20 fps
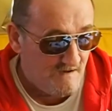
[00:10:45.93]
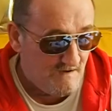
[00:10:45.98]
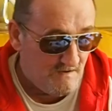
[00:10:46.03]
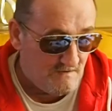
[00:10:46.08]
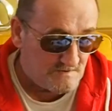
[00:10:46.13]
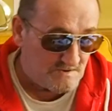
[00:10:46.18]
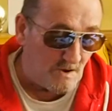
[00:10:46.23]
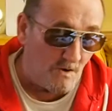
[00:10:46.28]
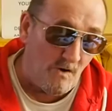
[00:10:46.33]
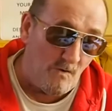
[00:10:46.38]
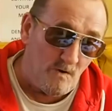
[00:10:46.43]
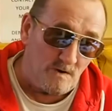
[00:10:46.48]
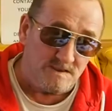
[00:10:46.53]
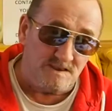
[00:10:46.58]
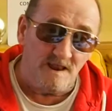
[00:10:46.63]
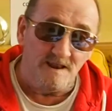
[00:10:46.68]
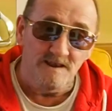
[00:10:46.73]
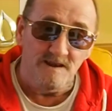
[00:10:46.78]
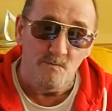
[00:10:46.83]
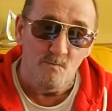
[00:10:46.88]
So I was
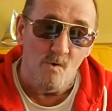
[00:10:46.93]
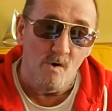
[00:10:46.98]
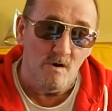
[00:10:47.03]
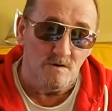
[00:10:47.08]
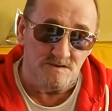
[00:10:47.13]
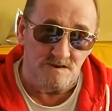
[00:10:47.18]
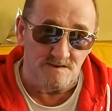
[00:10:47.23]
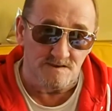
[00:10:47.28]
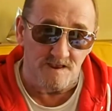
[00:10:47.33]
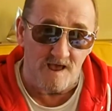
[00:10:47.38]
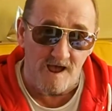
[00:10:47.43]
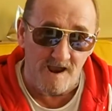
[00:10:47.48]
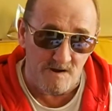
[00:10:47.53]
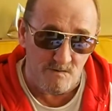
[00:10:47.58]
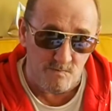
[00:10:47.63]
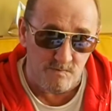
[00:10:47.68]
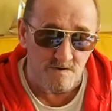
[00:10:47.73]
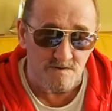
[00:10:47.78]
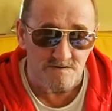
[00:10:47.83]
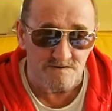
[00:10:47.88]
sending water
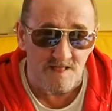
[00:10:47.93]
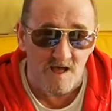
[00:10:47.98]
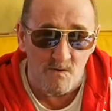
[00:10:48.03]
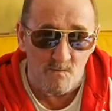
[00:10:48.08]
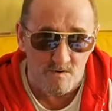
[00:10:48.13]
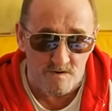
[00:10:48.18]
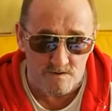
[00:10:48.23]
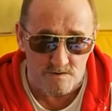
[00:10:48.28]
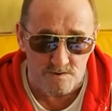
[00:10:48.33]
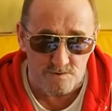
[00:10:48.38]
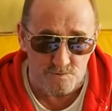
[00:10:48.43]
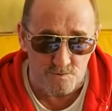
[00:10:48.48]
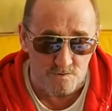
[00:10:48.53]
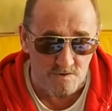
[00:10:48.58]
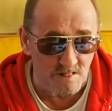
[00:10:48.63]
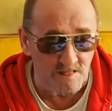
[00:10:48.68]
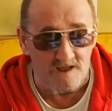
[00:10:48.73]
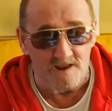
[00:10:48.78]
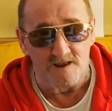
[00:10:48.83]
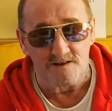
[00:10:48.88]
sideways. That were a
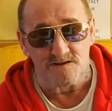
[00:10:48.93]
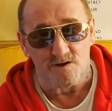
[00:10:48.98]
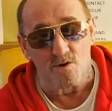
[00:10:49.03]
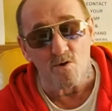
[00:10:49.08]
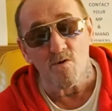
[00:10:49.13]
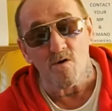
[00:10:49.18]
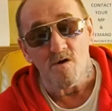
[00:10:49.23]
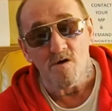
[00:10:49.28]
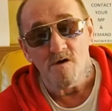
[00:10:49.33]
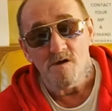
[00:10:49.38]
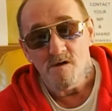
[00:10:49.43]
struggle. I had to go.